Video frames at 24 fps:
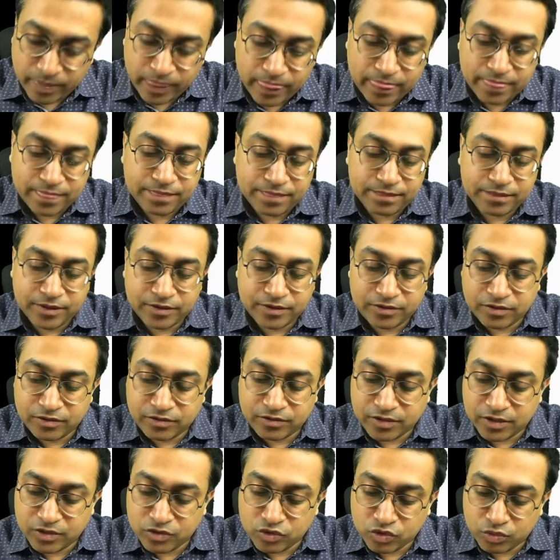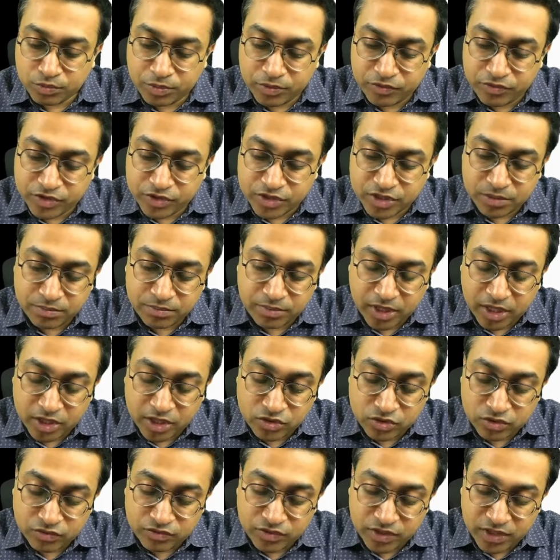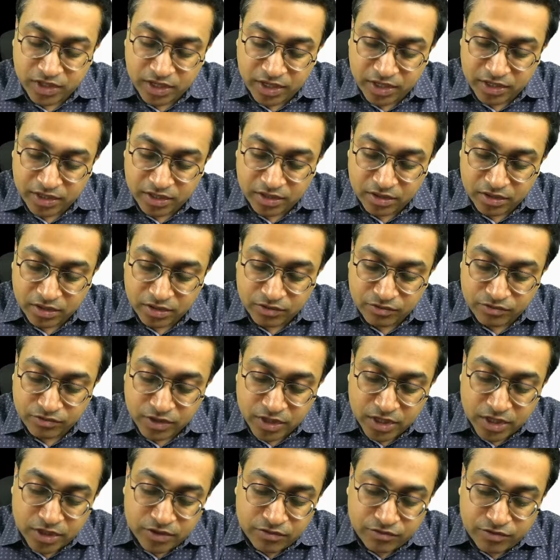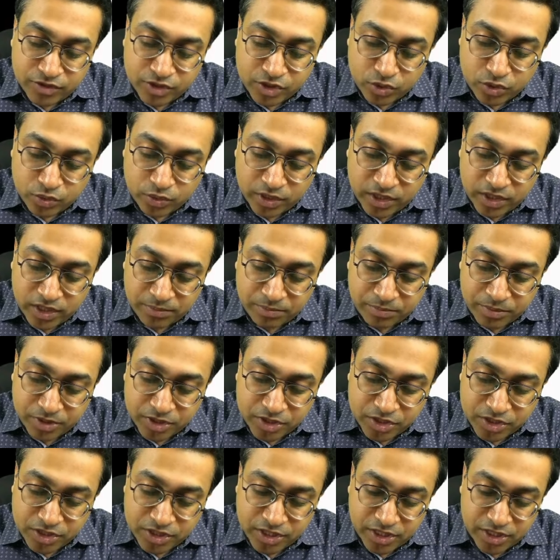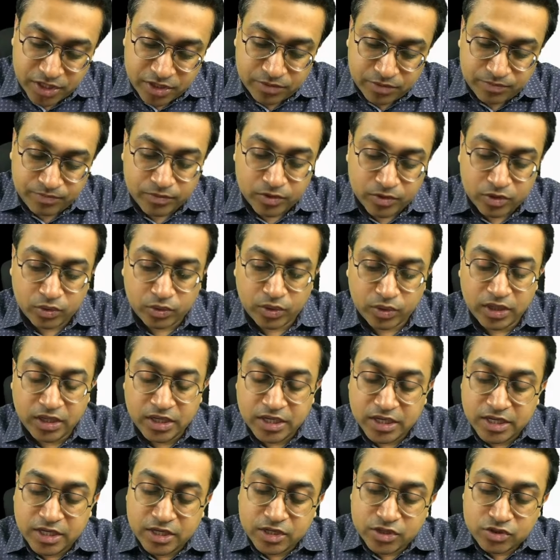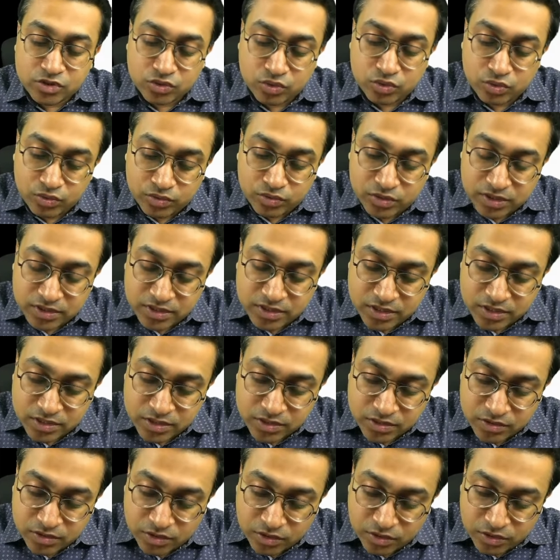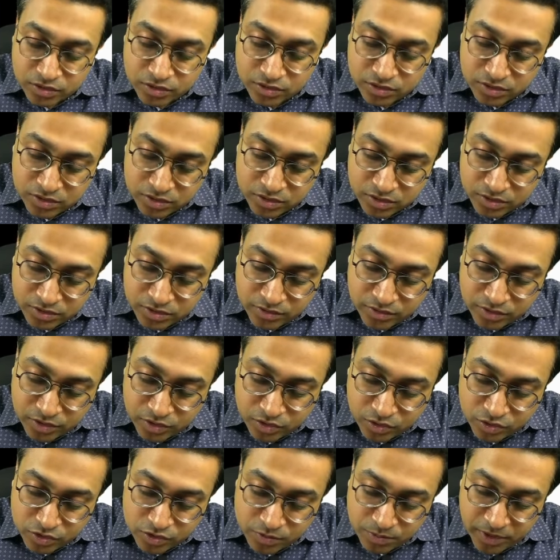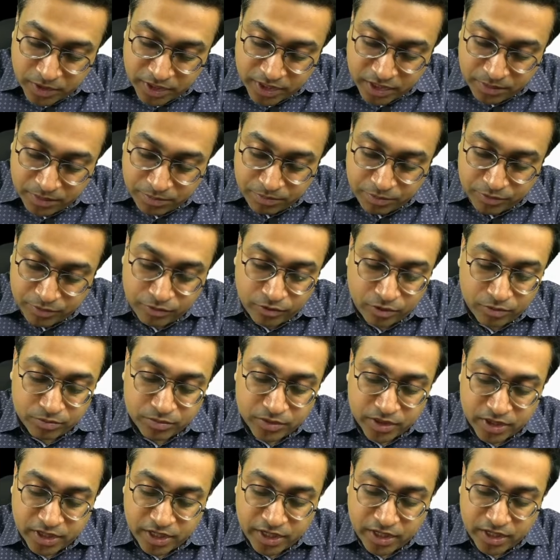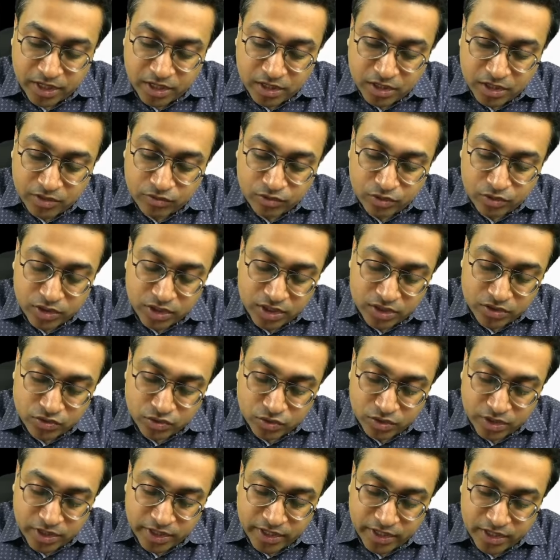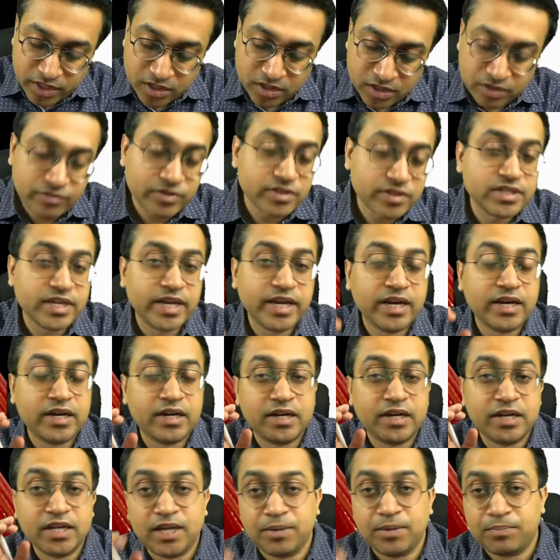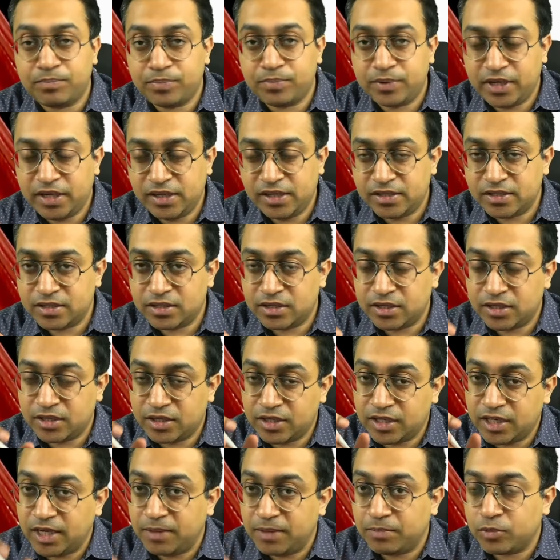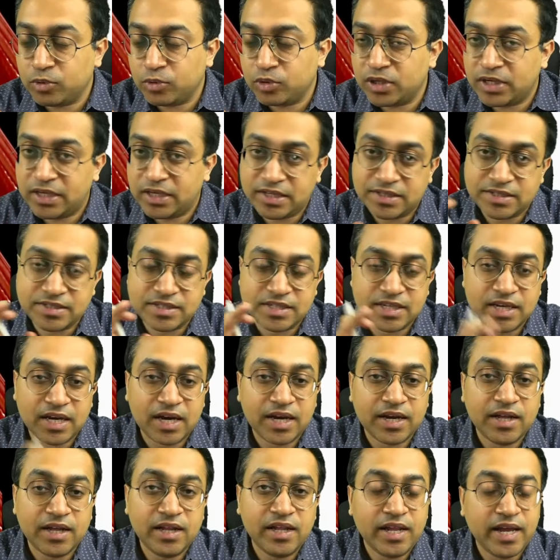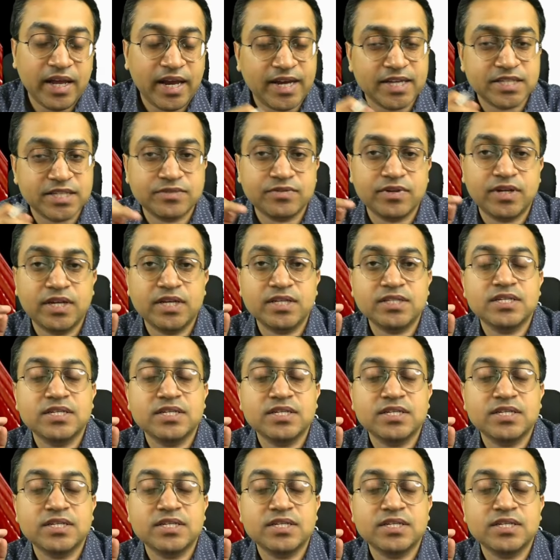This is the superficial branch of the radial nerve which you can appreciate. Okay, so this is split up from the radial nerve only. So radial nerve is lying deep to the ECRL as well as